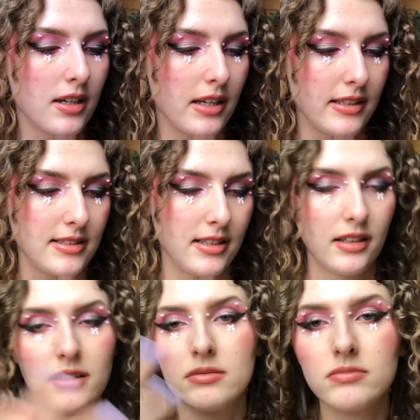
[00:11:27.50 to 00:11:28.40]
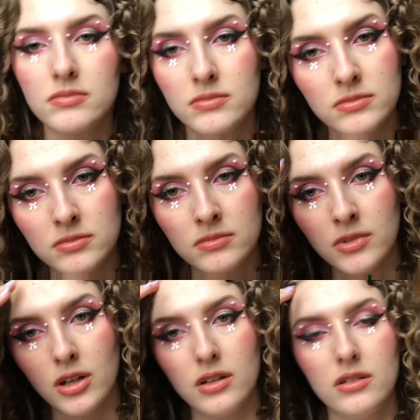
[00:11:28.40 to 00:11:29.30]
is like
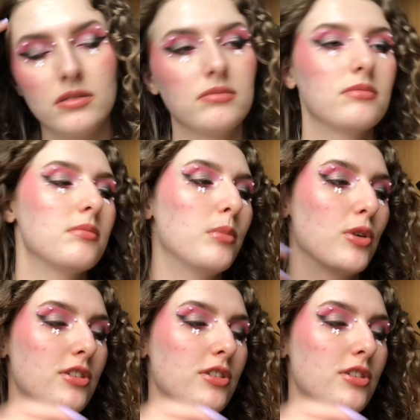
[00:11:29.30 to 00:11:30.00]
more